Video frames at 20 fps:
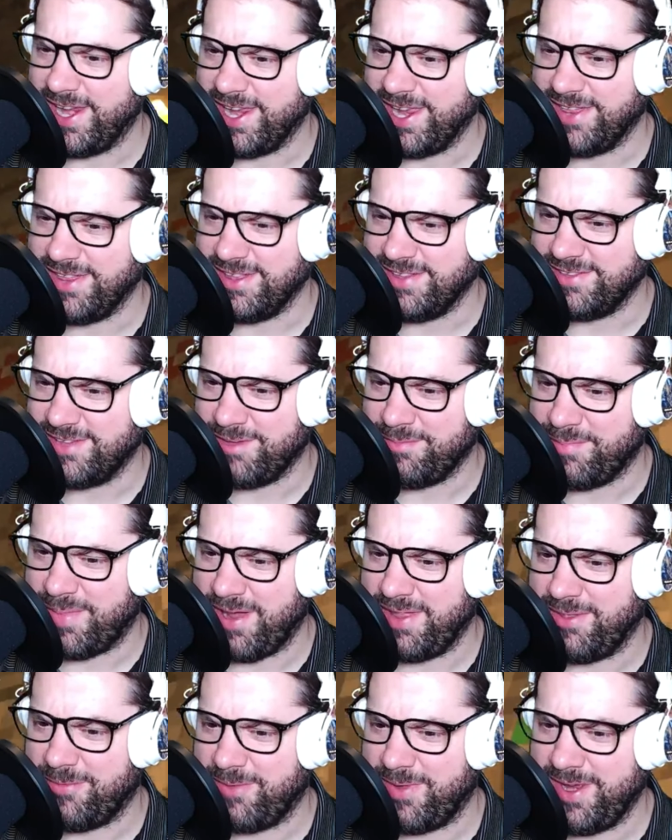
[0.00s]
of this up,
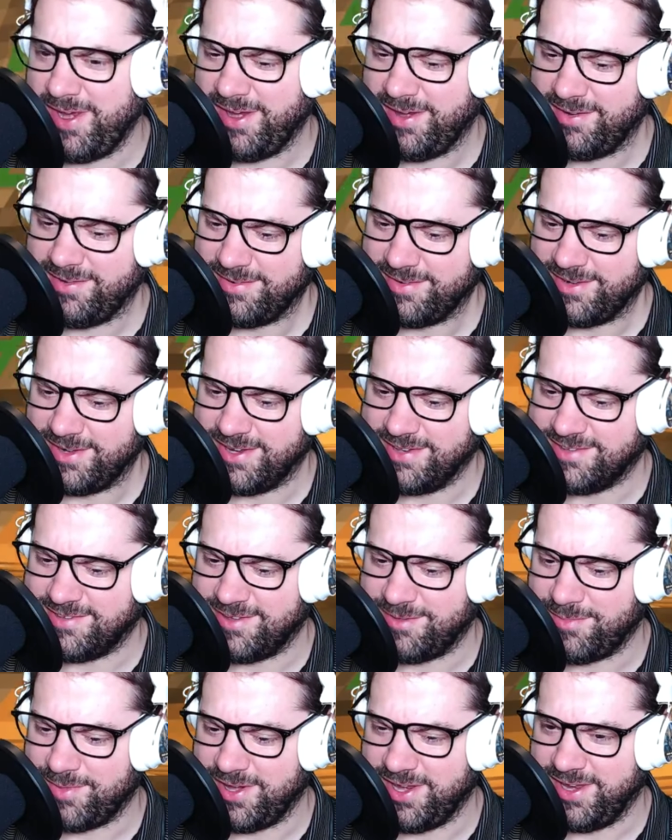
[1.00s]
by the way? Could
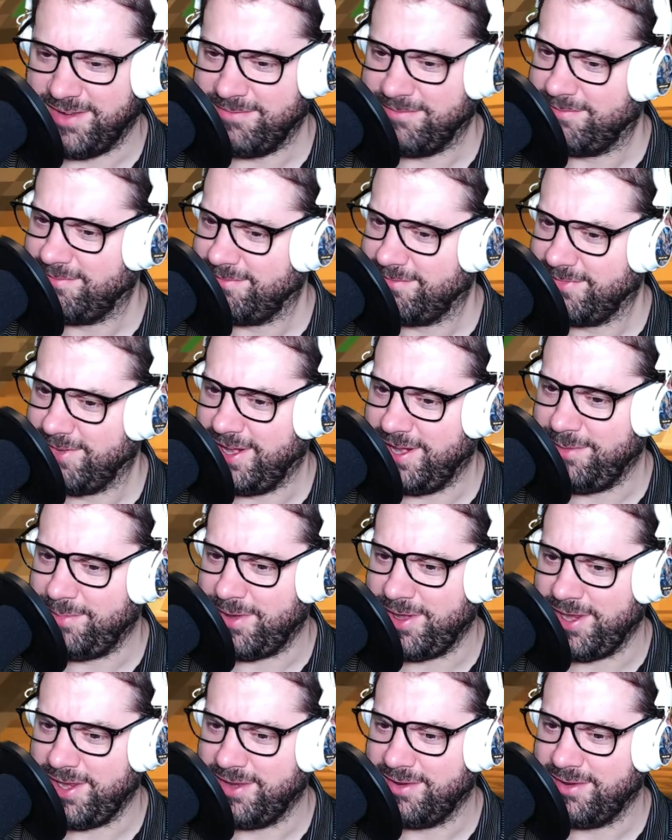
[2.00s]
somebody... Anybody?